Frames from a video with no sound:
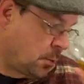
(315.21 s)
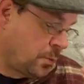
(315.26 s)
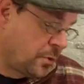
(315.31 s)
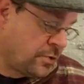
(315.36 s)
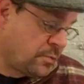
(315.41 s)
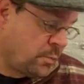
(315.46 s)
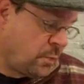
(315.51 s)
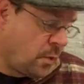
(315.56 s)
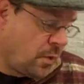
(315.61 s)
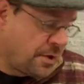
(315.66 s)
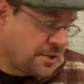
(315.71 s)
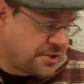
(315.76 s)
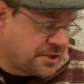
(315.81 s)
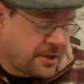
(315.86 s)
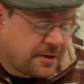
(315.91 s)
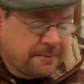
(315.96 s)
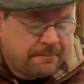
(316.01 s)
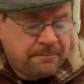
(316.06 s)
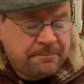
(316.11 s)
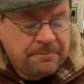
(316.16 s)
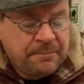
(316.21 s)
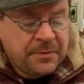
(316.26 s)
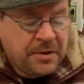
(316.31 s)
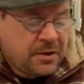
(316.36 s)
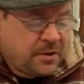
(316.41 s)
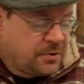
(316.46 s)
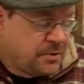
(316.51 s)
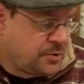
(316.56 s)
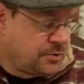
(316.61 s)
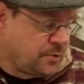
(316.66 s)
With water,
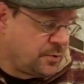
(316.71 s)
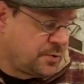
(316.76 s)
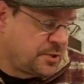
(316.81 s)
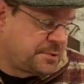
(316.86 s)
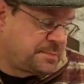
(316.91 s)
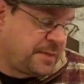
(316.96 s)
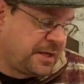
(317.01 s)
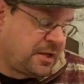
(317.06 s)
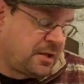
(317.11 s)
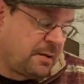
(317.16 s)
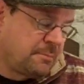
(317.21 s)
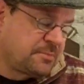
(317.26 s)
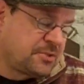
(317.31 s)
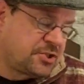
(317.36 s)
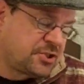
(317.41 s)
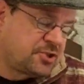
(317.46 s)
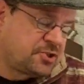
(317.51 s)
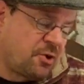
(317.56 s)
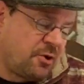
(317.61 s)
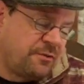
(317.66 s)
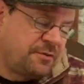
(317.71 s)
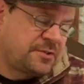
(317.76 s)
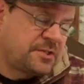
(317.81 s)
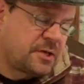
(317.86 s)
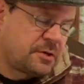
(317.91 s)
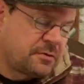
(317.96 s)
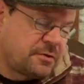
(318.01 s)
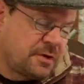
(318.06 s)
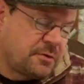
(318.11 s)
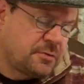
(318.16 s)
the nose becomes
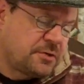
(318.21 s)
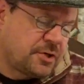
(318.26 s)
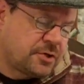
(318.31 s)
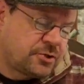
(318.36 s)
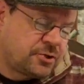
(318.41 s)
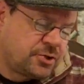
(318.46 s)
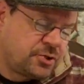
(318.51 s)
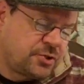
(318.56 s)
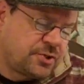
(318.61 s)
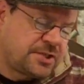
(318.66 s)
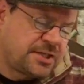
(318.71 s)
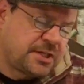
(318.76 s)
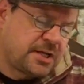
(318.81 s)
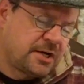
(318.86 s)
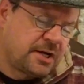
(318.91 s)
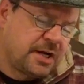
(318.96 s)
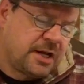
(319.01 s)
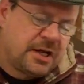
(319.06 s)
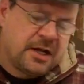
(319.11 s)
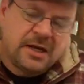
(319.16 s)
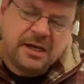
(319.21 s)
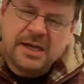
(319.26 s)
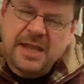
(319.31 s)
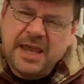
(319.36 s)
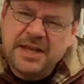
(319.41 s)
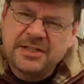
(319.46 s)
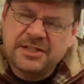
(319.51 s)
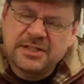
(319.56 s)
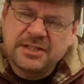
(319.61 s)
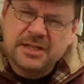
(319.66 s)
softer, rounder, juicier,
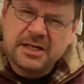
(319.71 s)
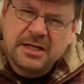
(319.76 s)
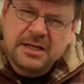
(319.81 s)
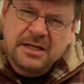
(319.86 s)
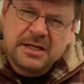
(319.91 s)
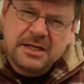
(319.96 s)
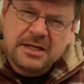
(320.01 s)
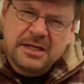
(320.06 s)
less